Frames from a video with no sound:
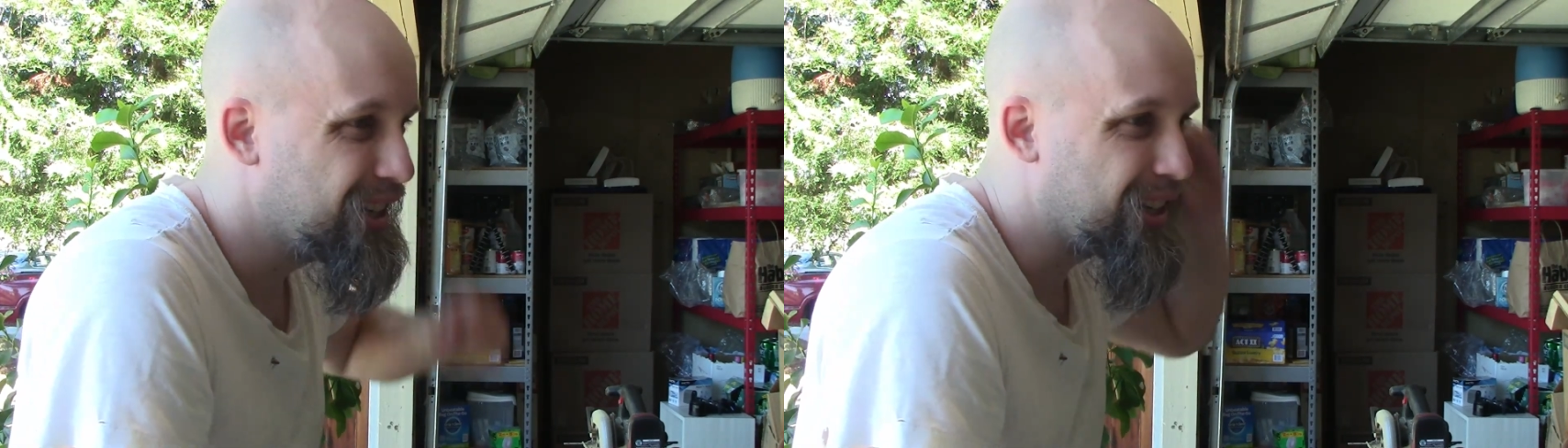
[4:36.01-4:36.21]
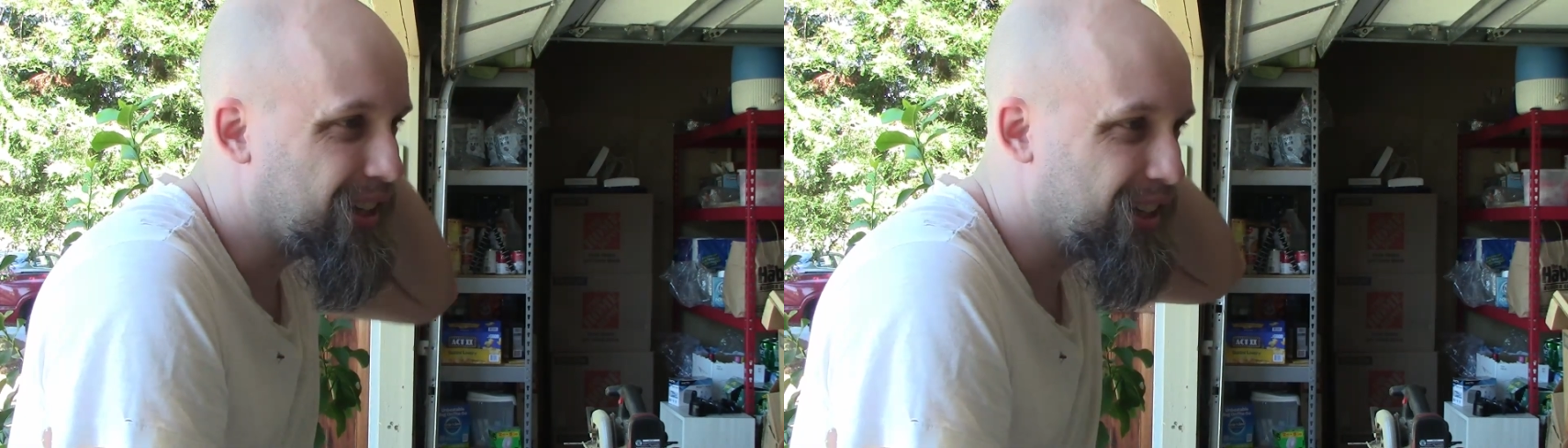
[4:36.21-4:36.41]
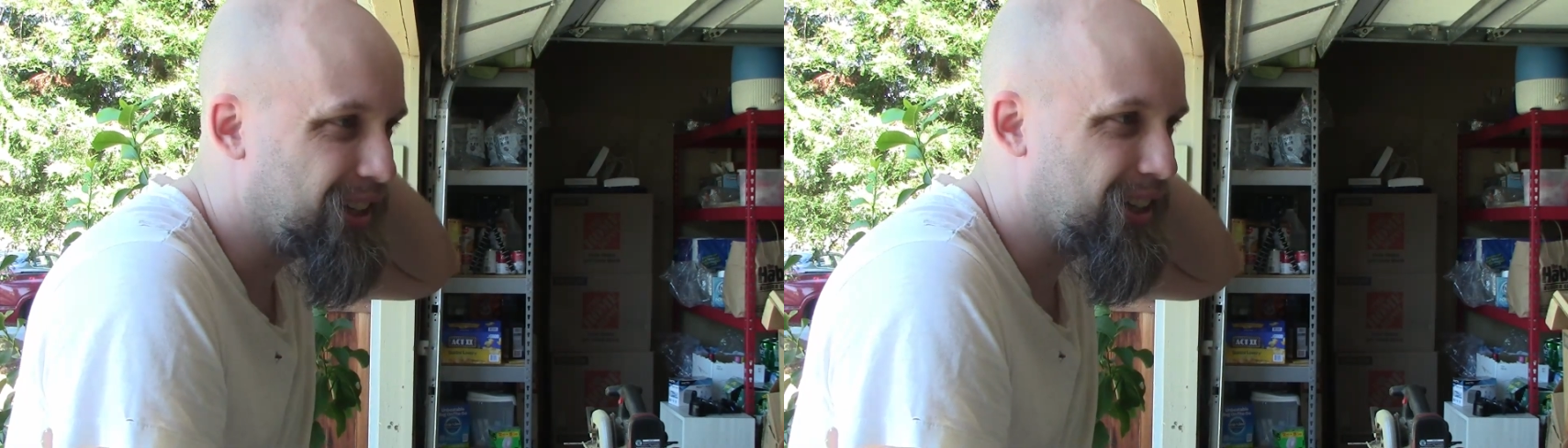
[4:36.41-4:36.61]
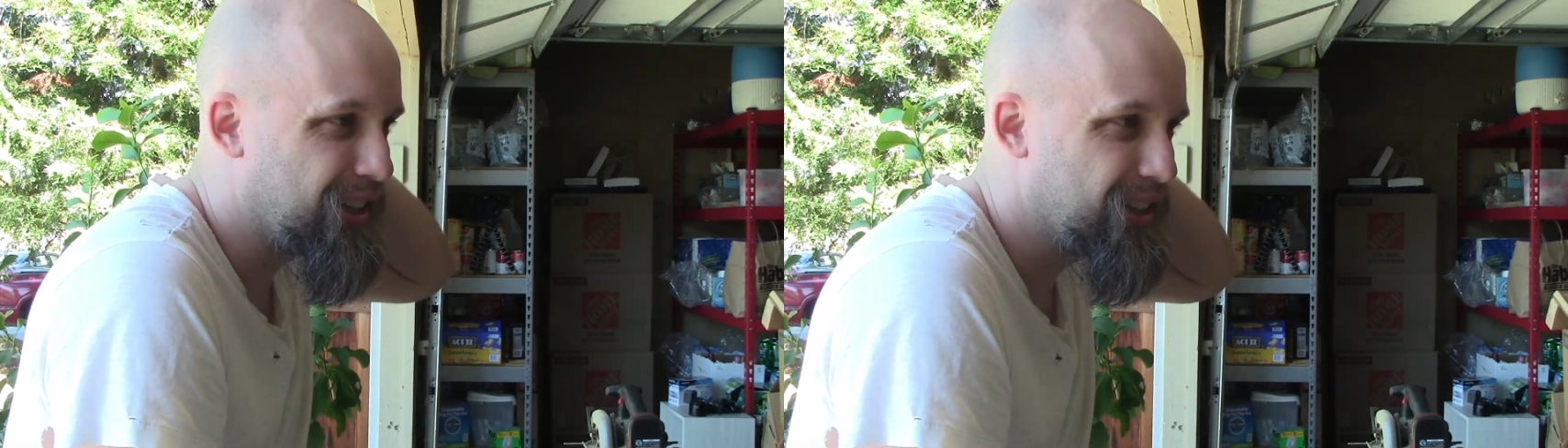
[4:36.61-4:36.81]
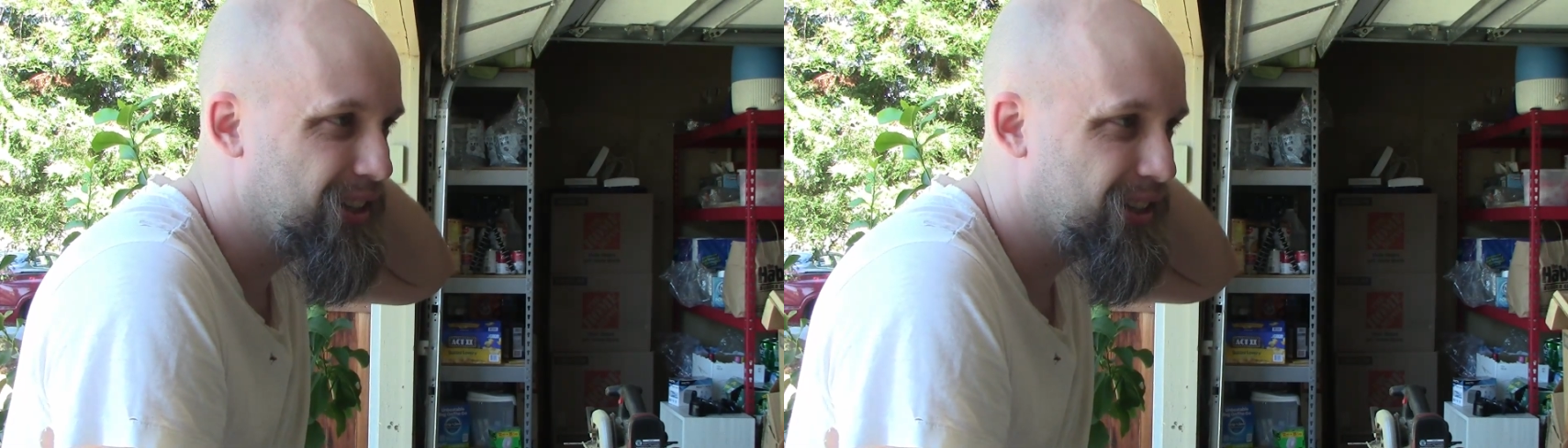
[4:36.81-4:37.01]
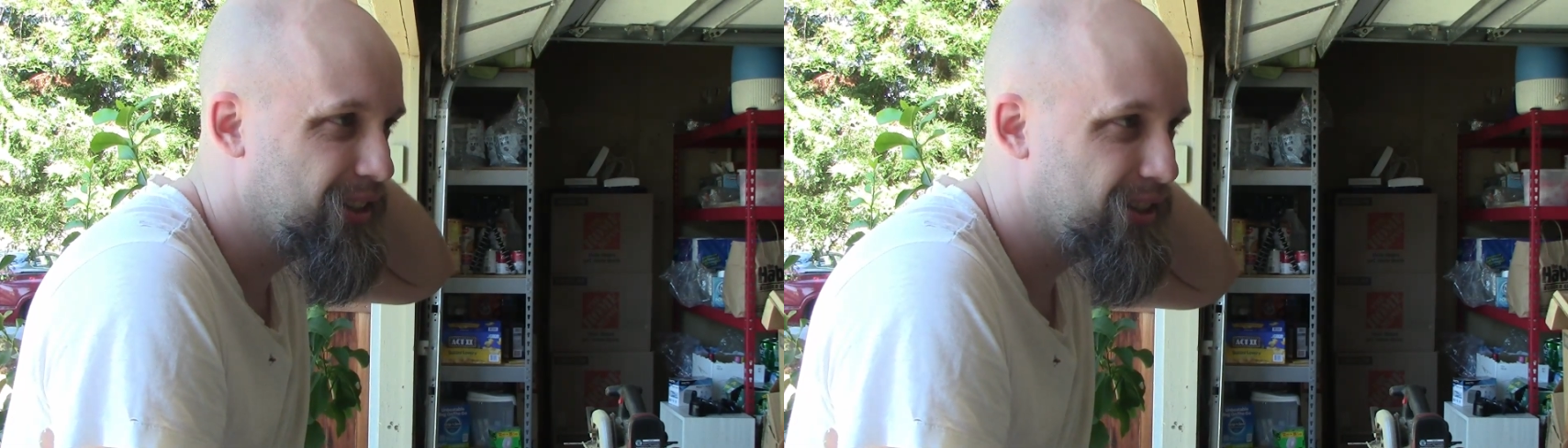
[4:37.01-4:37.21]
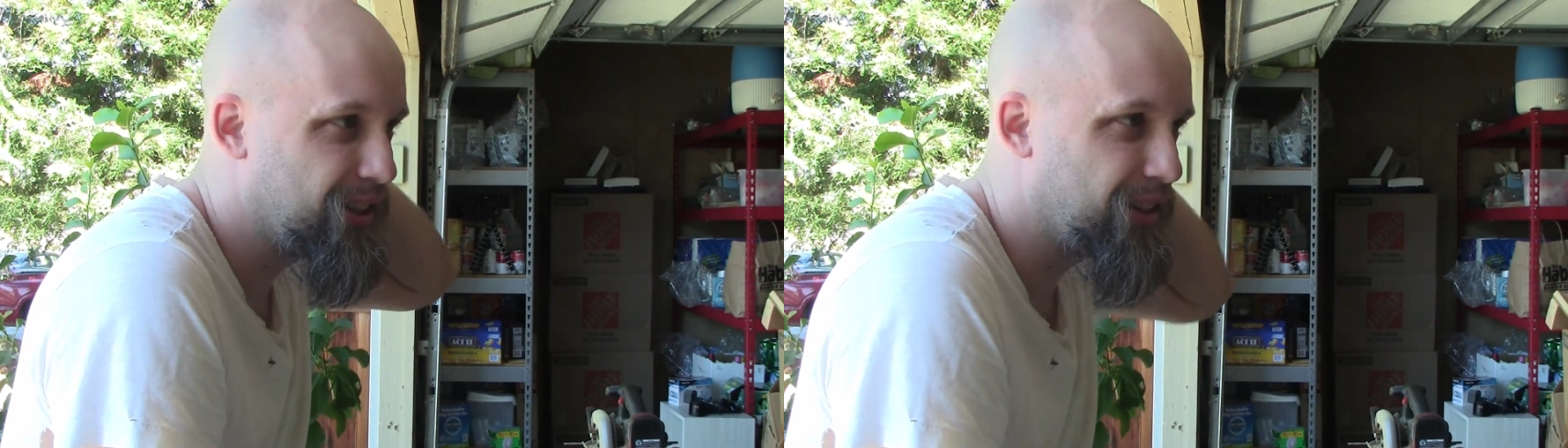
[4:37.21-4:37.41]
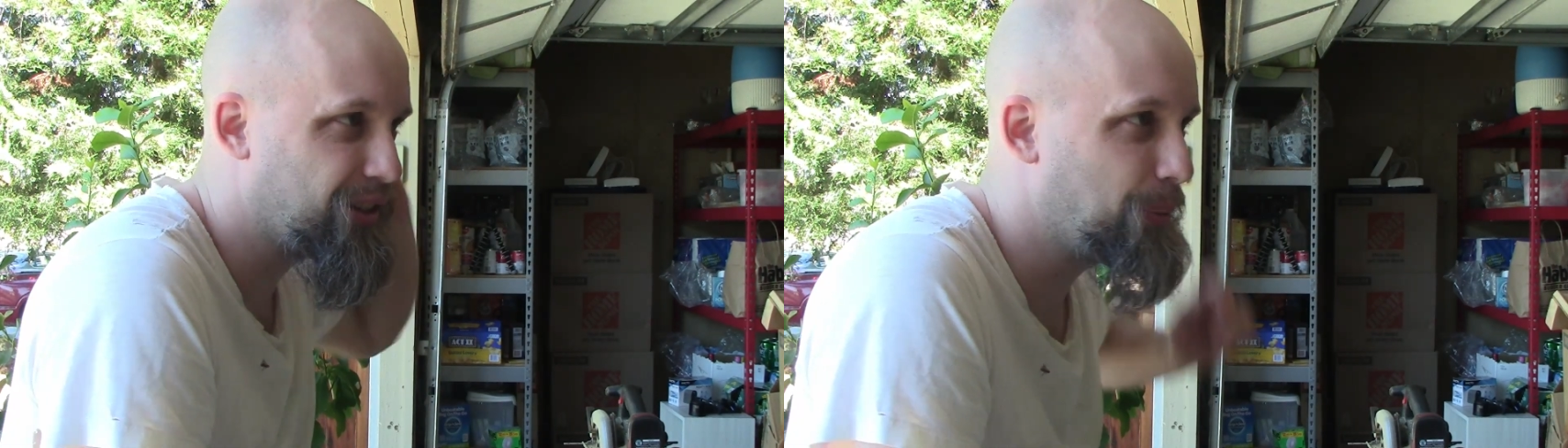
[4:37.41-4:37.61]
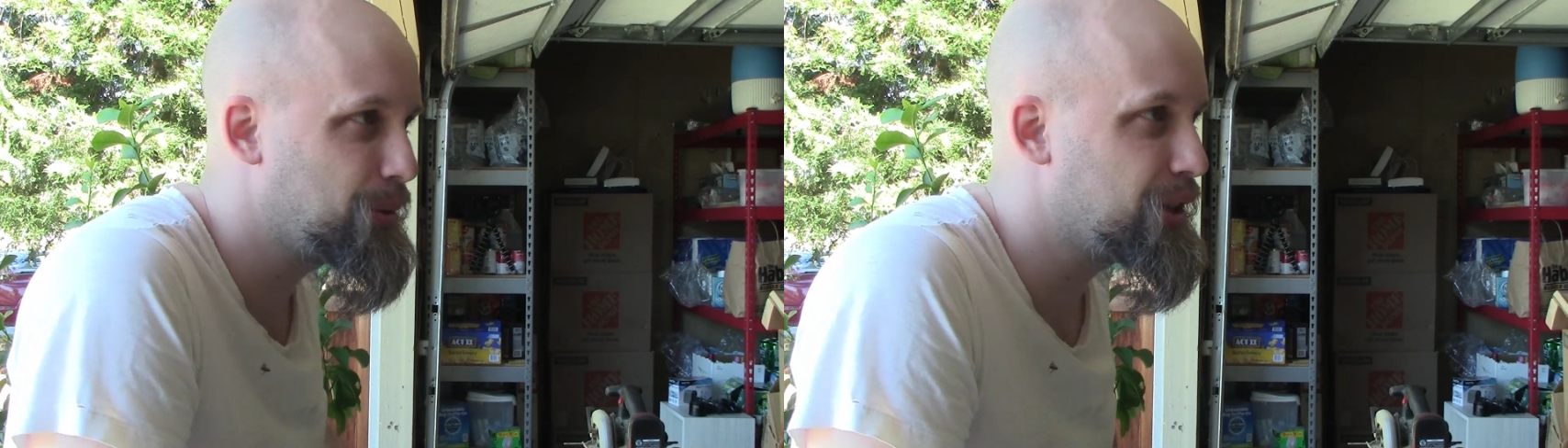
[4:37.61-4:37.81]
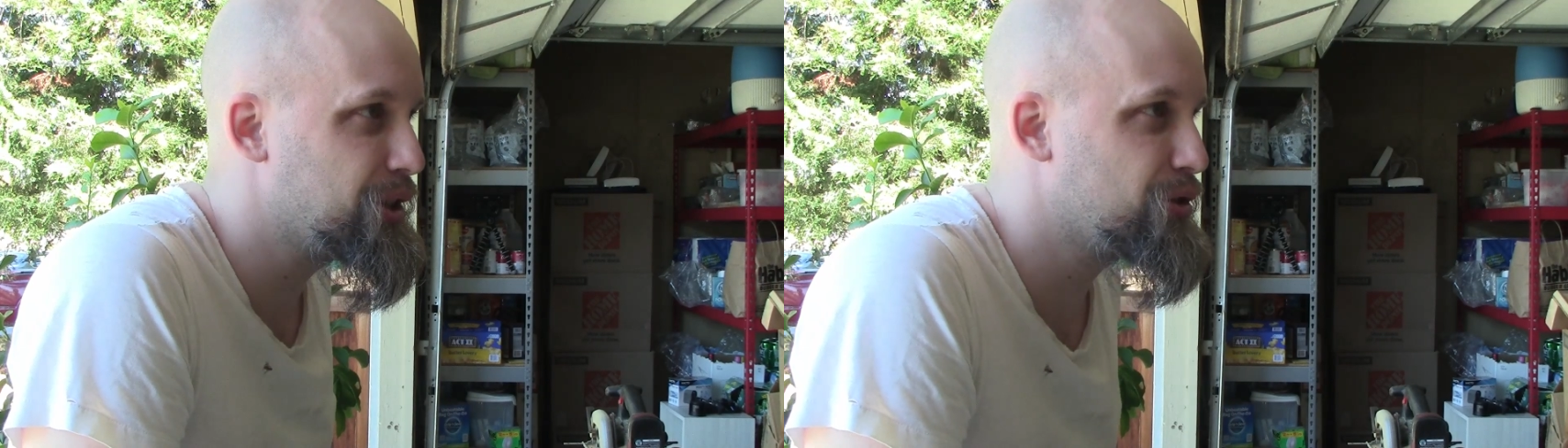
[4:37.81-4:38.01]
And I've got
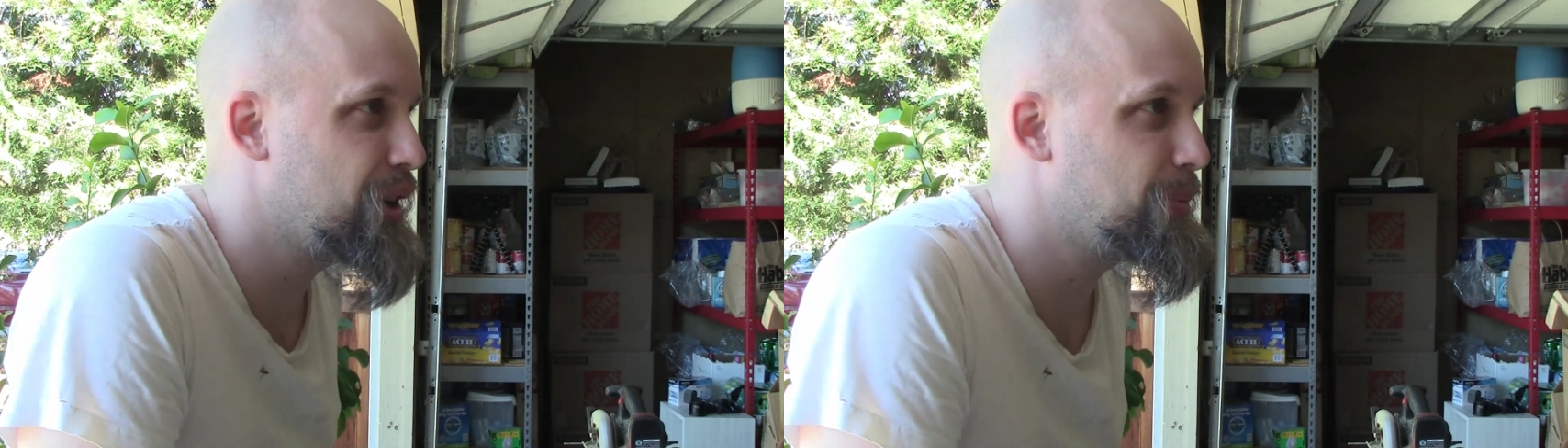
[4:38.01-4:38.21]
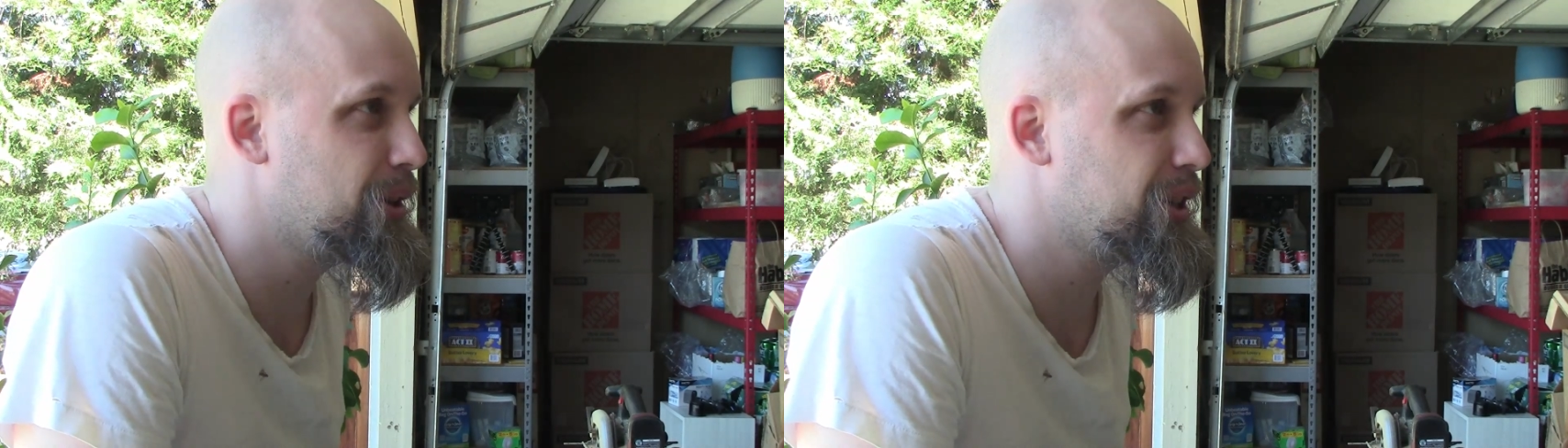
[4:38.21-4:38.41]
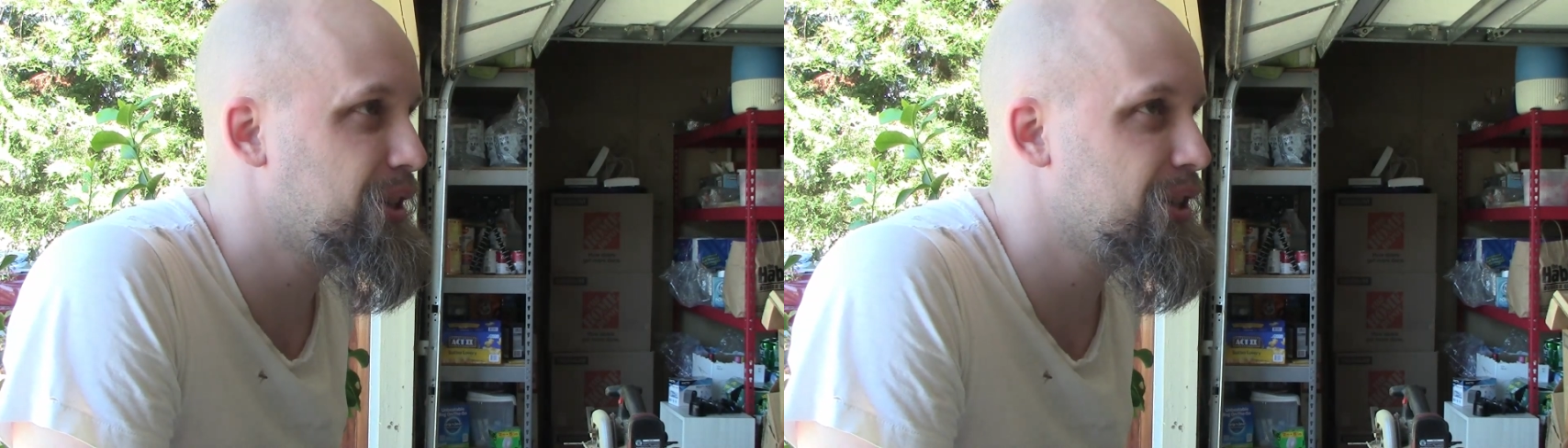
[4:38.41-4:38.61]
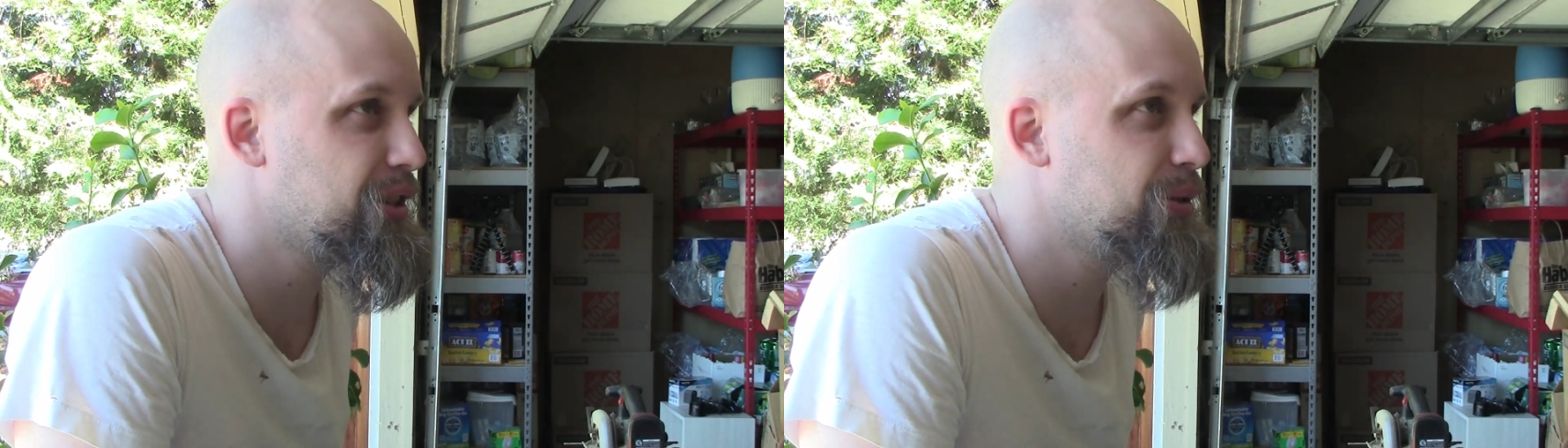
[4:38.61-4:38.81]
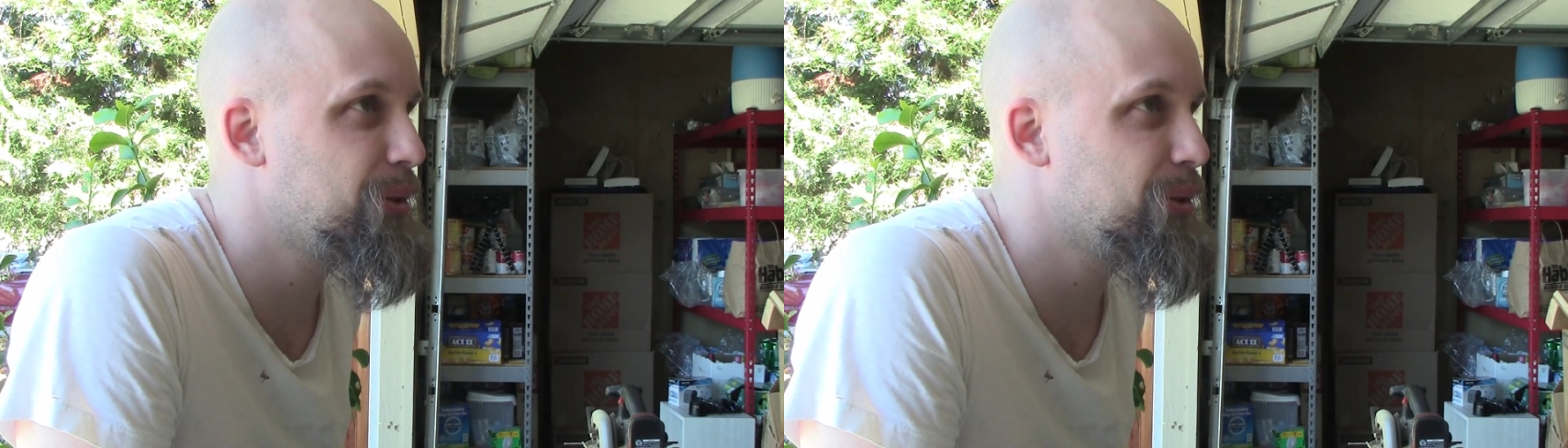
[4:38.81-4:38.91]
plenty of scrap that I can test to